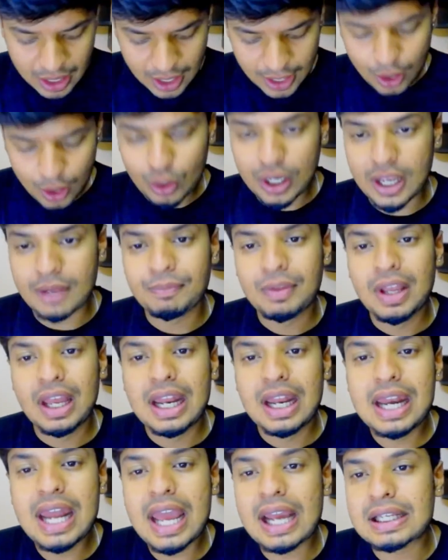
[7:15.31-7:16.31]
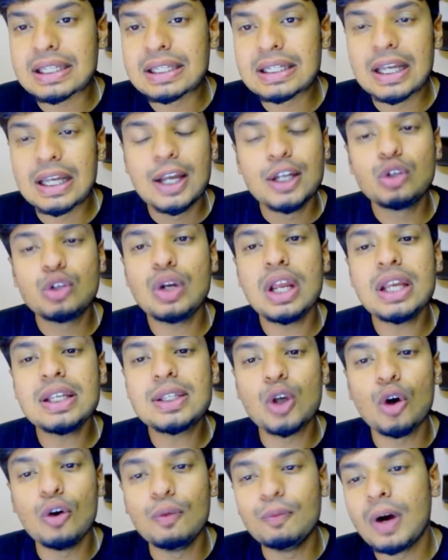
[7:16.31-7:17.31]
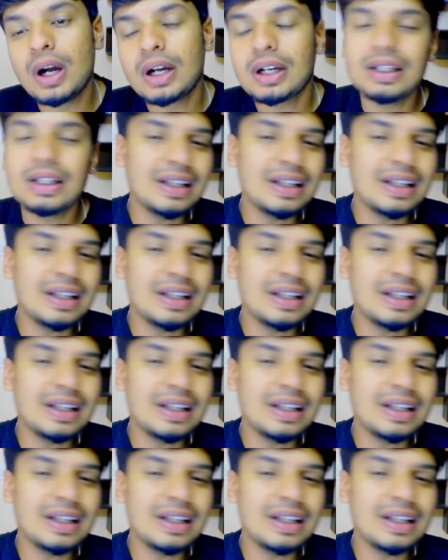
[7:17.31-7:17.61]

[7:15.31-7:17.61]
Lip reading: Okay. Next. Today's homework.